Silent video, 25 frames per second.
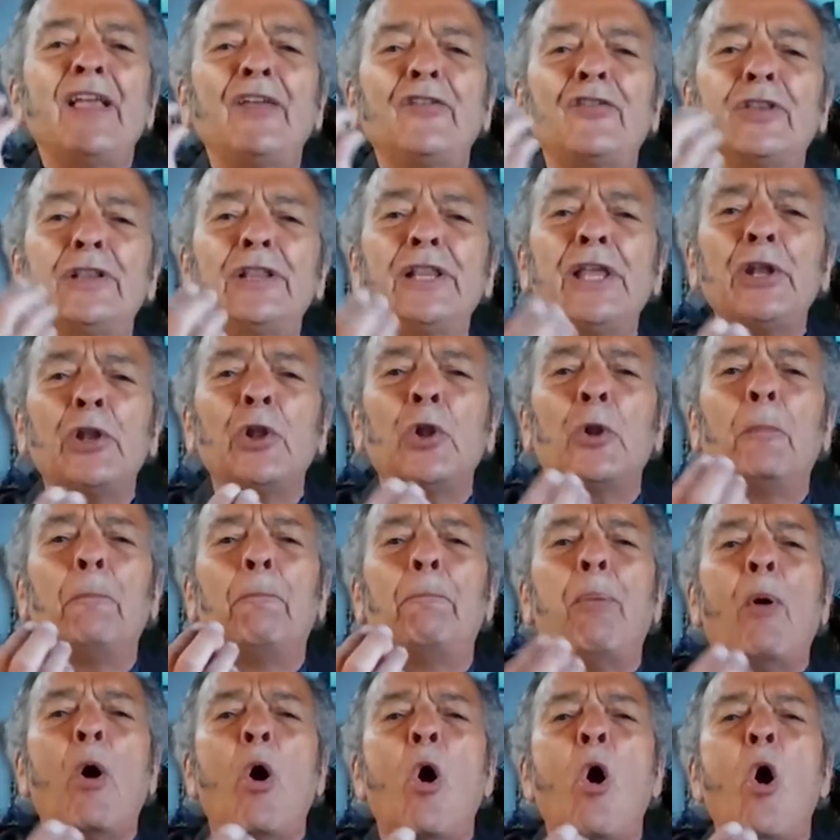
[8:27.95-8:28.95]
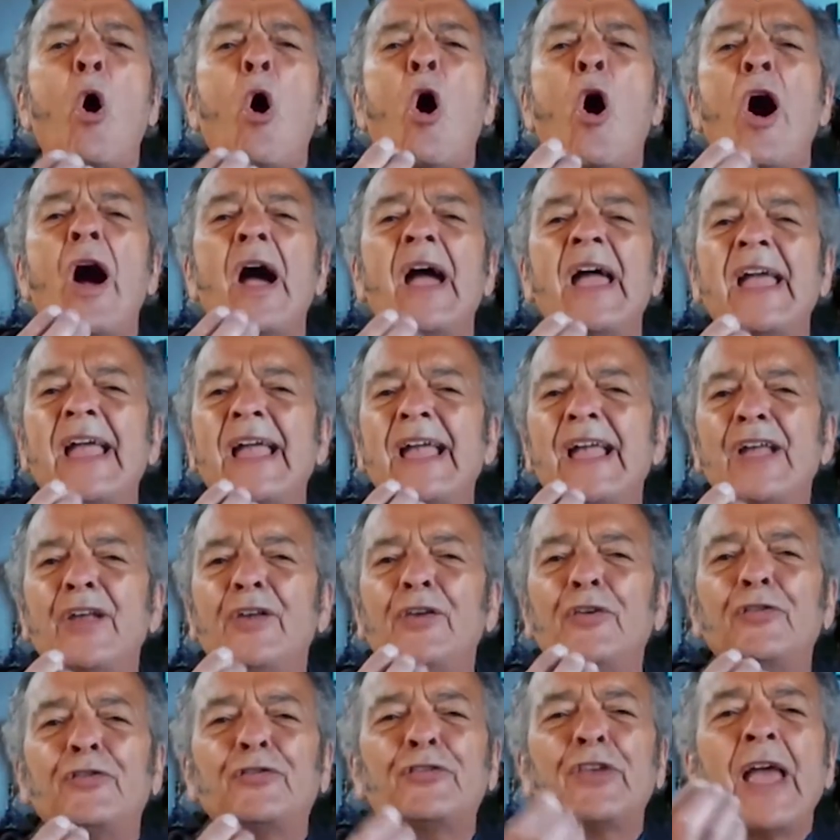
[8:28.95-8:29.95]
These little
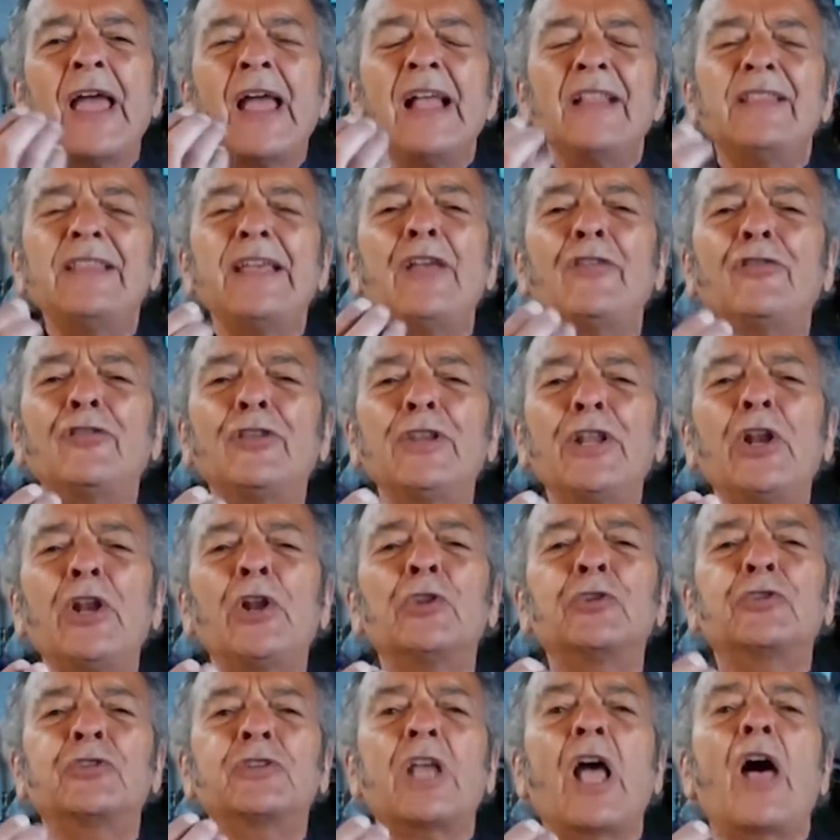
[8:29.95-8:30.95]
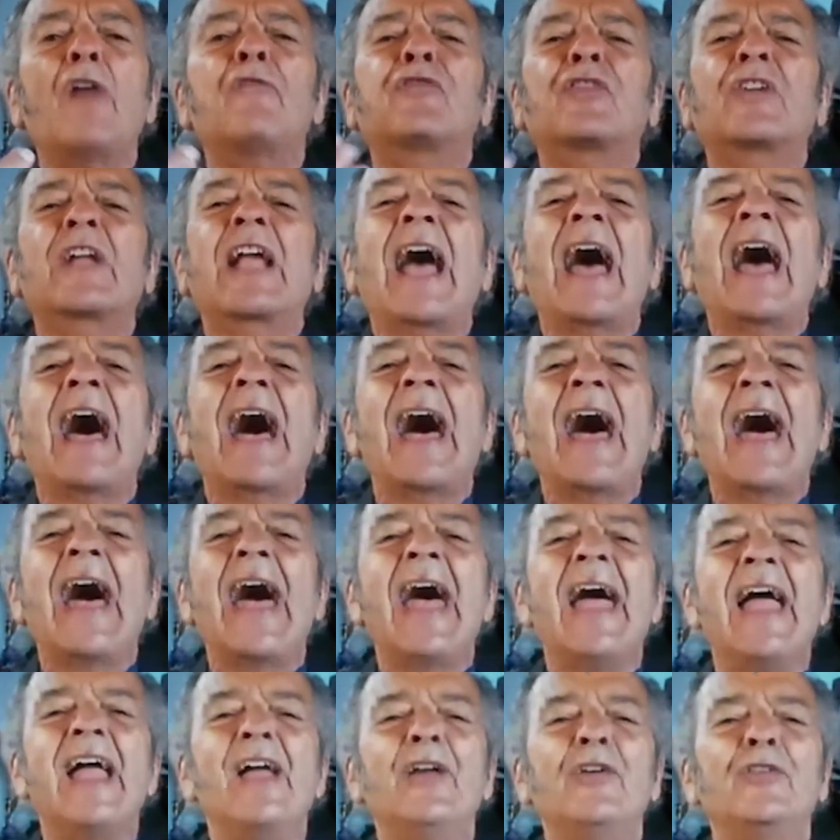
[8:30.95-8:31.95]
boys, these little tough
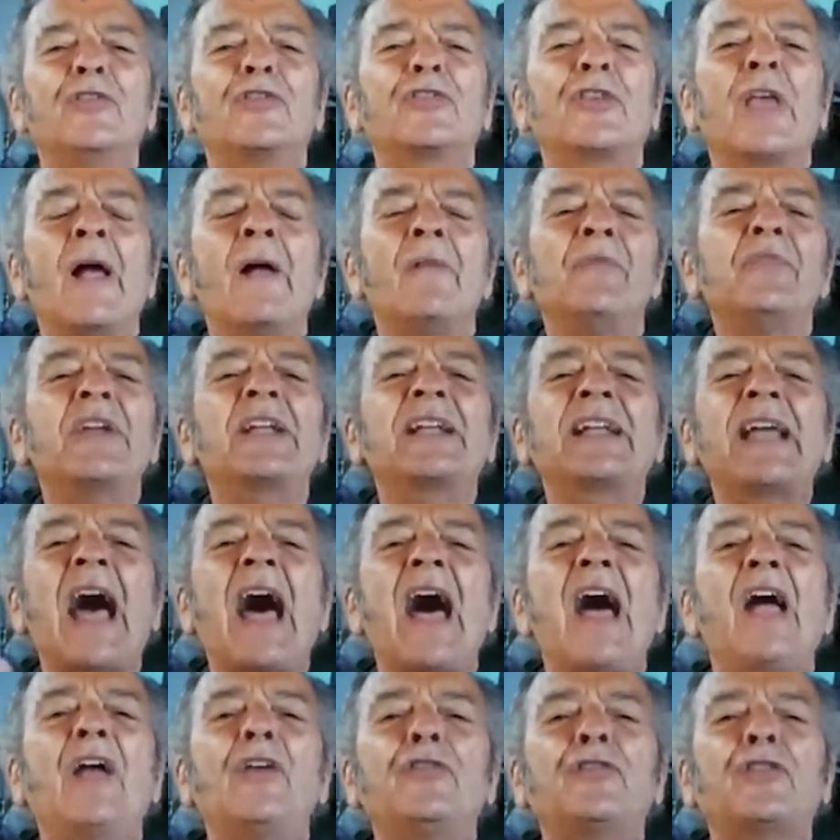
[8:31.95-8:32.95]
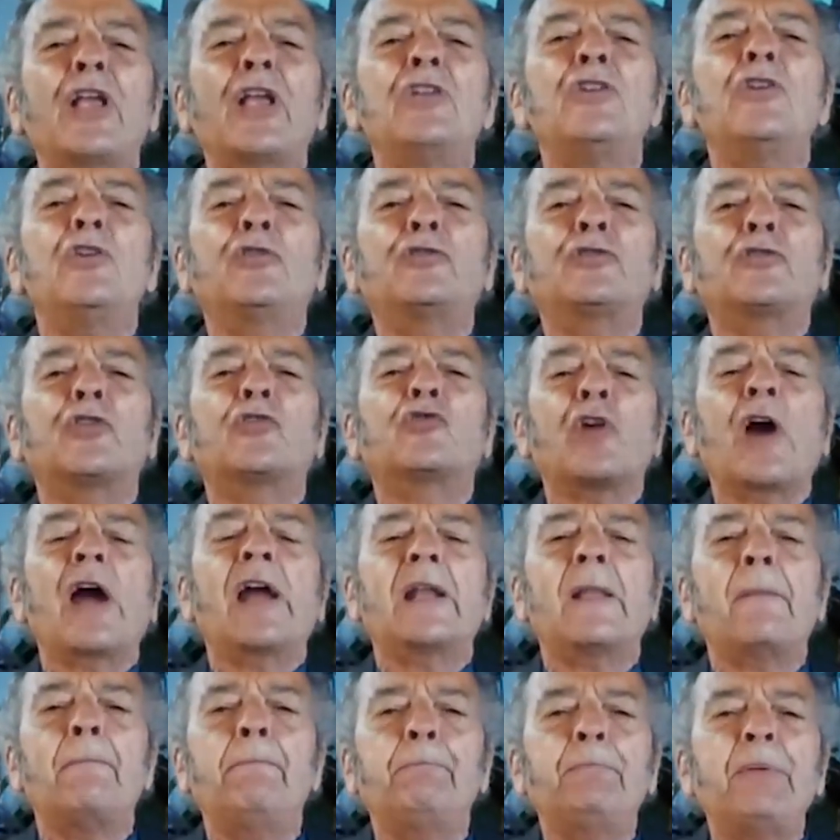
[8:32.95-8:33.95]
guys, the guys that used to
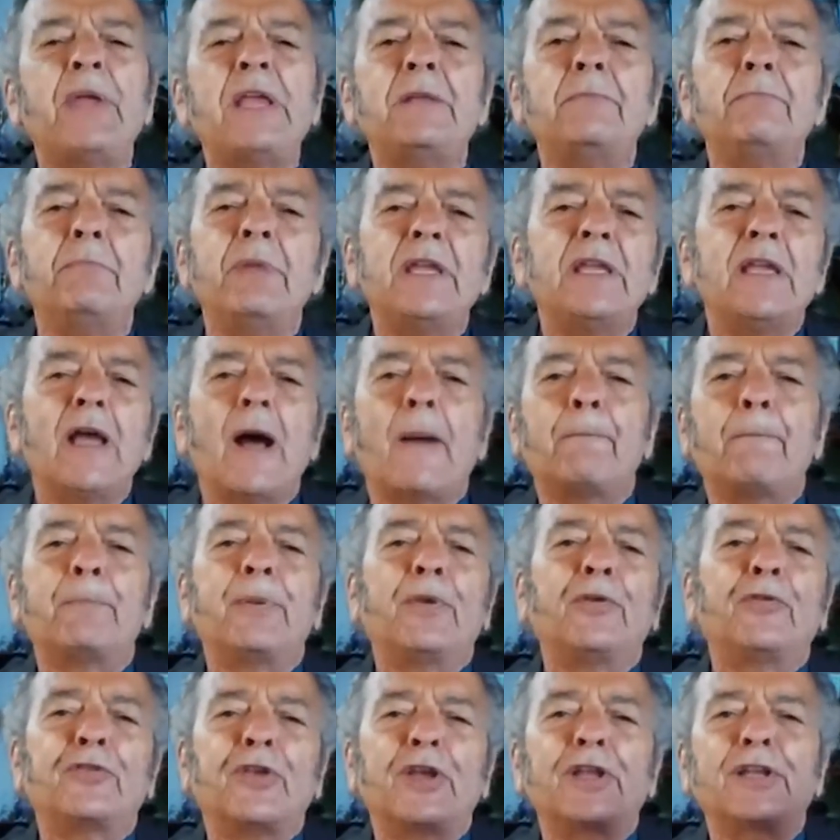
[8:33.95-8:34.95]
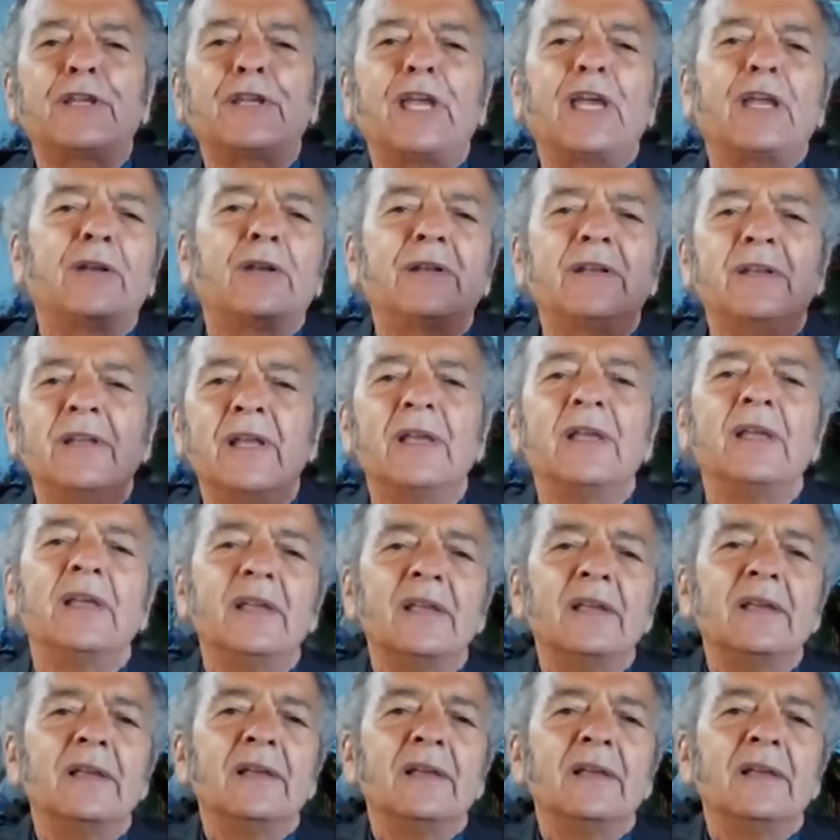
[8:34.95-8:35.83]
try to beat me up as a kid.